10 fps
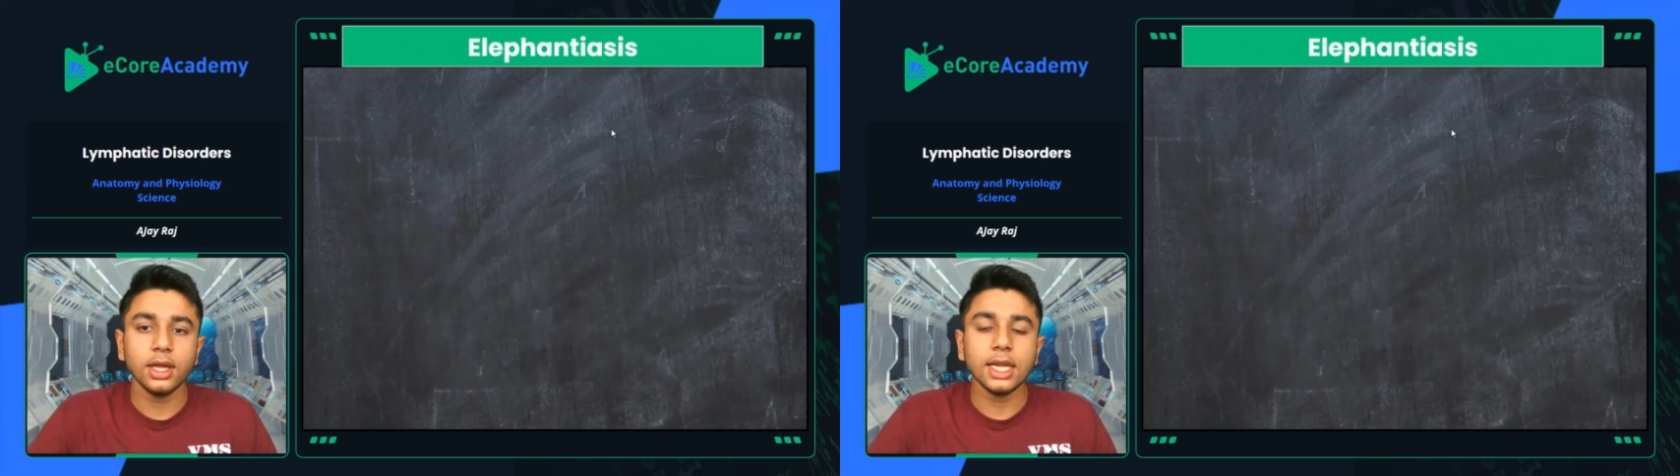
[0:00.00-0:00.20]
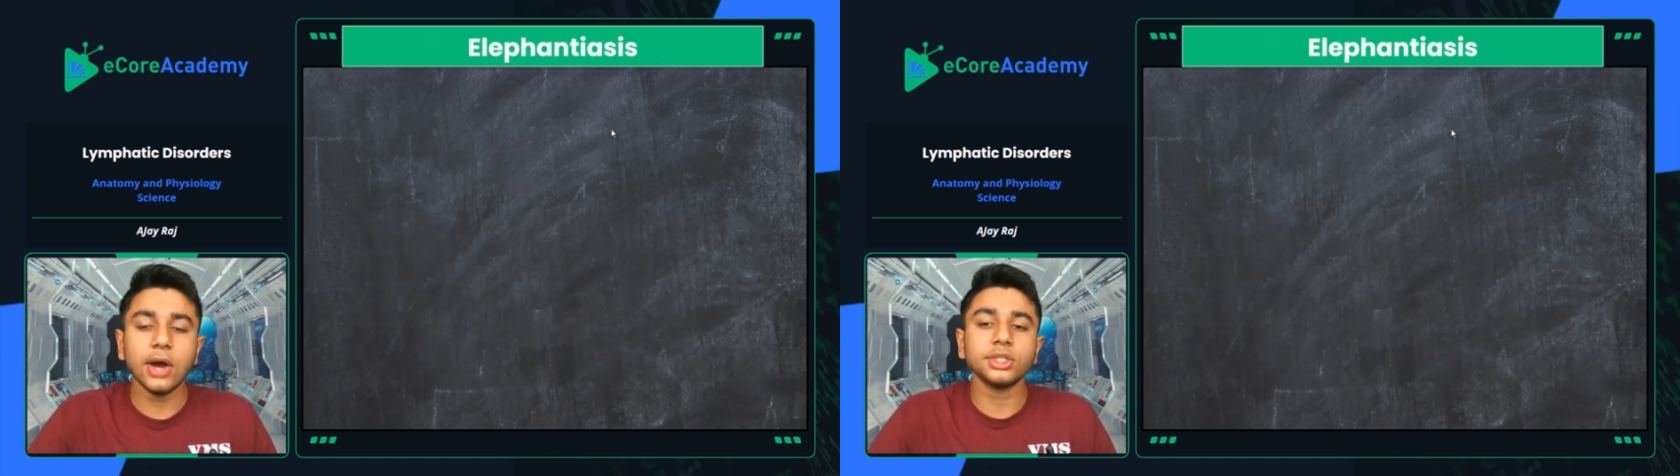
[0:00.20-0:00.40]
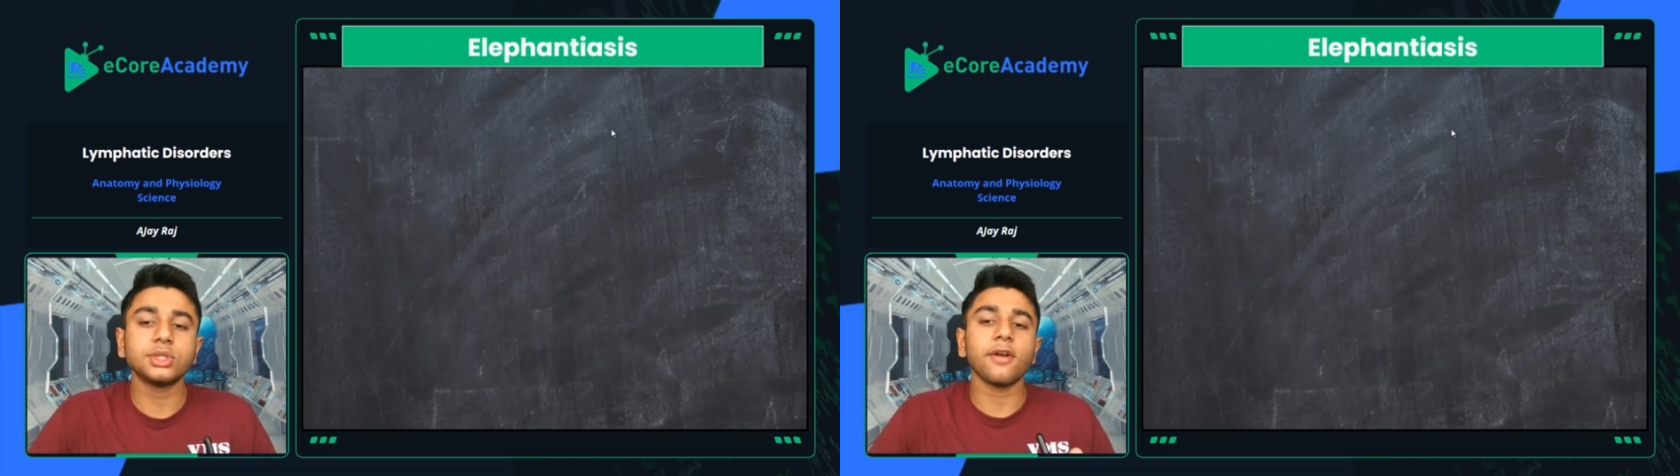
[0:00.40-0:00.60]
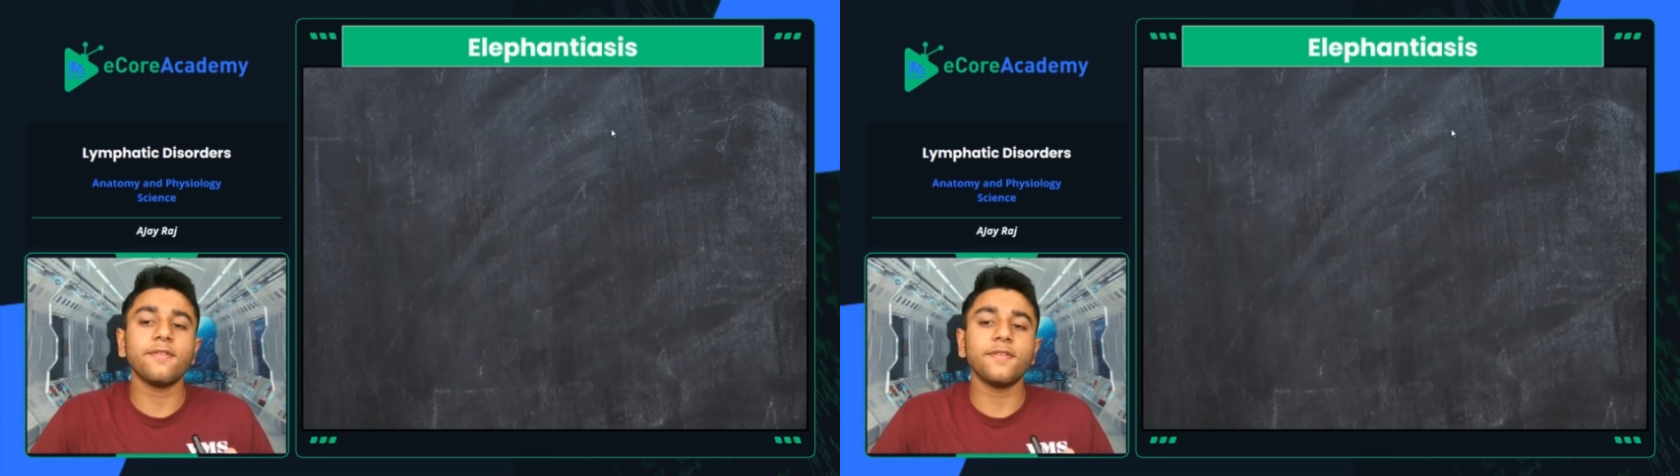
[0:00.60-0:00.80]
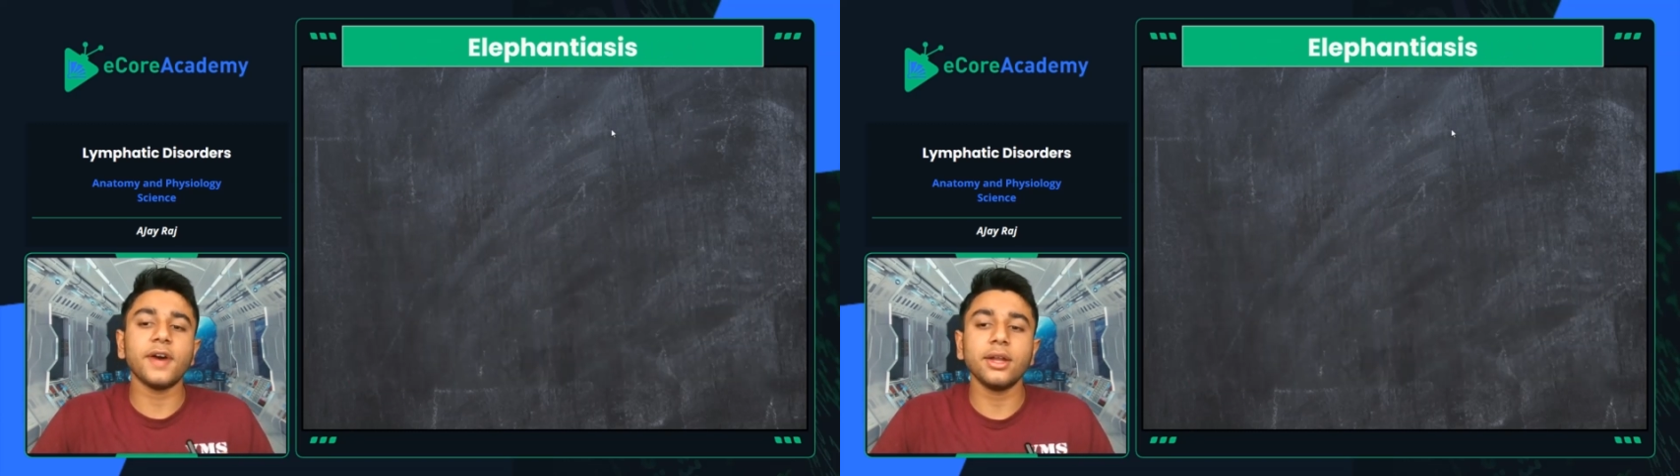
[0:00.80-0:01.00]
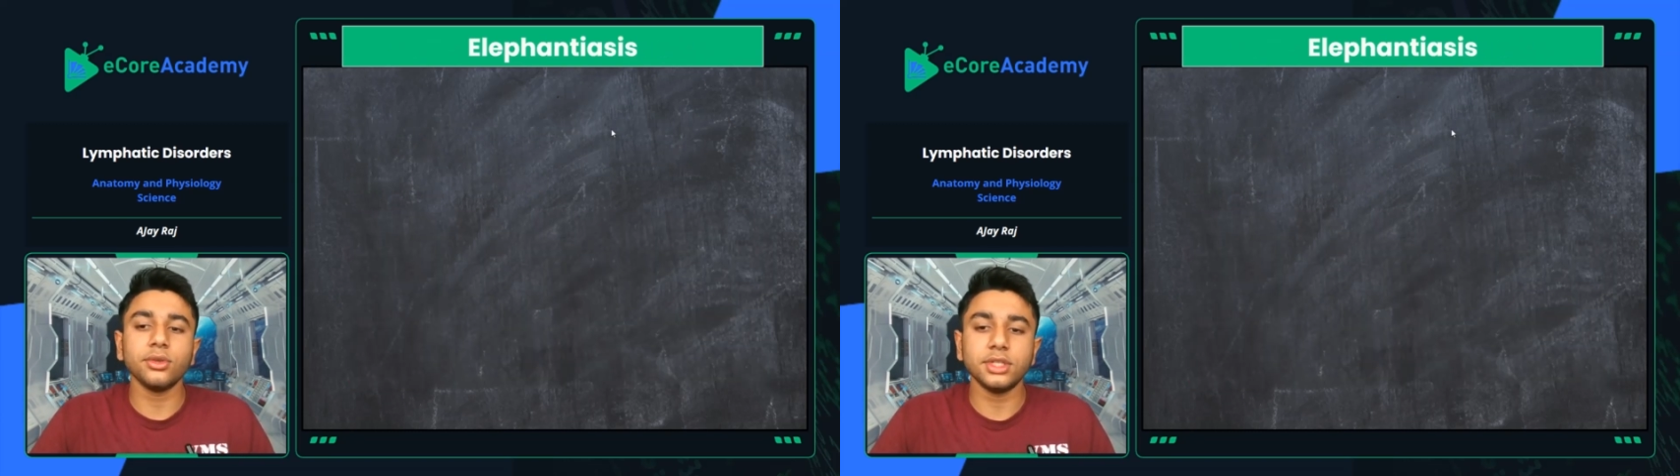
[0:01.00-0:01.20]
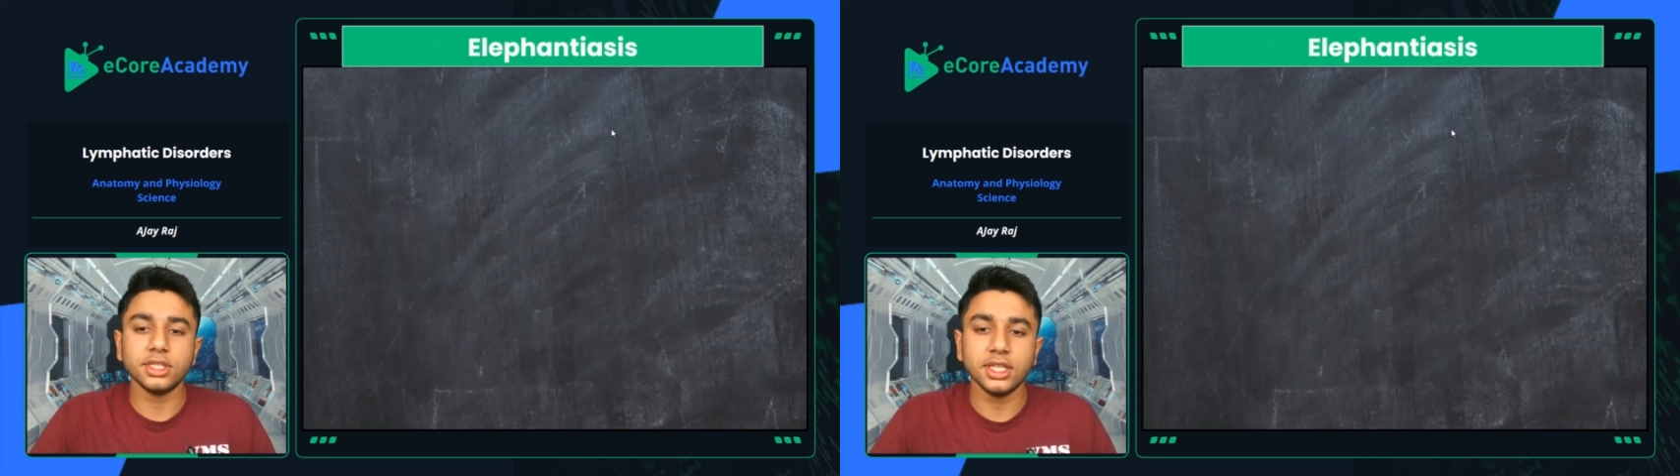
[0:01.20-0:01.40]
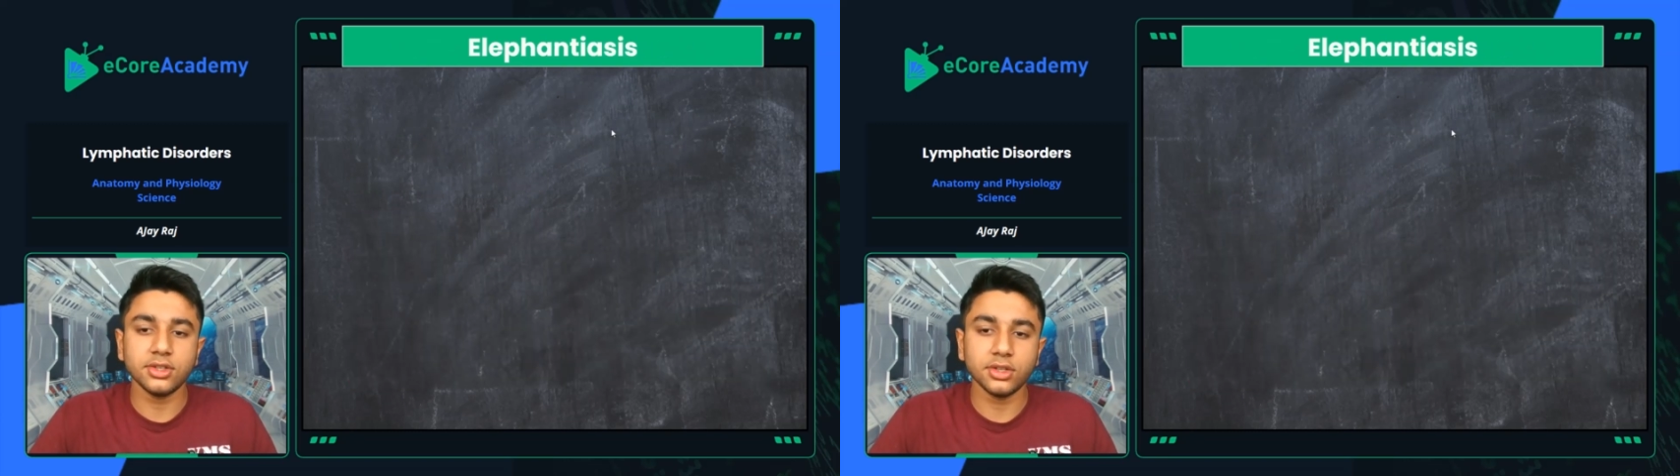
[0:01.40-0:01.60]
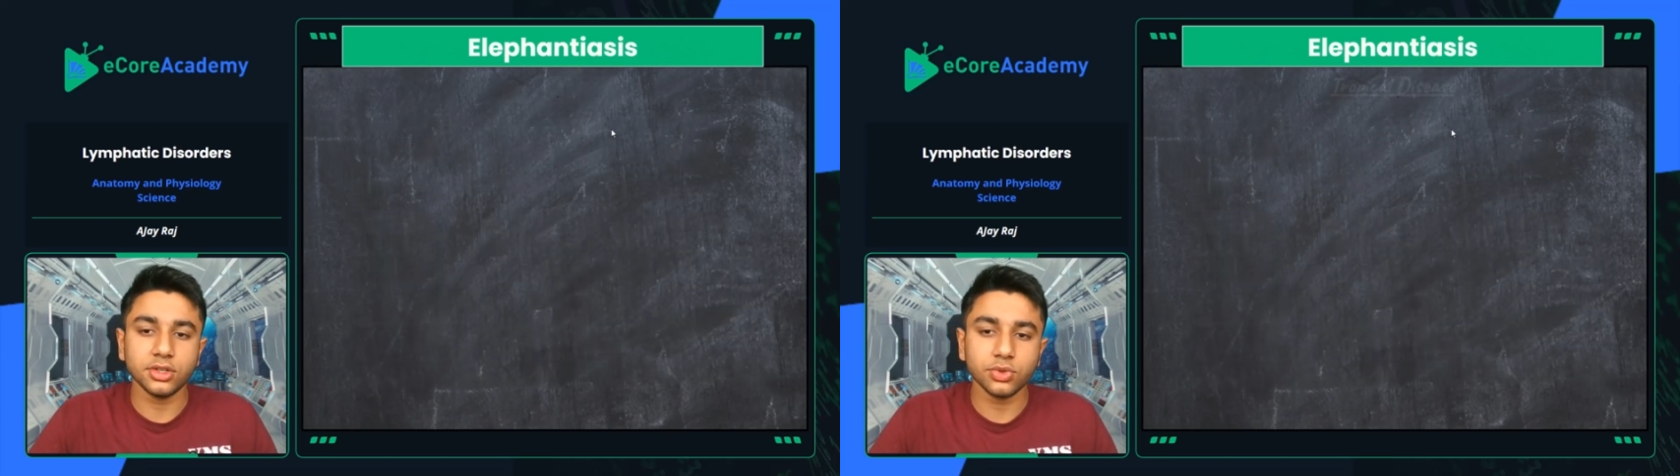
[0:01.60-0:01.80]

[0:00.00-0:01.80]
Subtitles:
Now onto our final disease and